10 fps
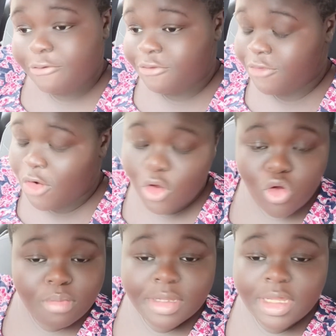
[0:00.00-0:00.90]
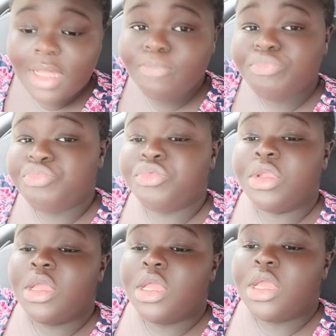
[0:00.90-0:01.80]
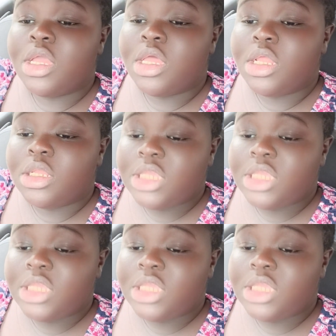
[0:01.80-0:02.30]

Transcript: for Uber.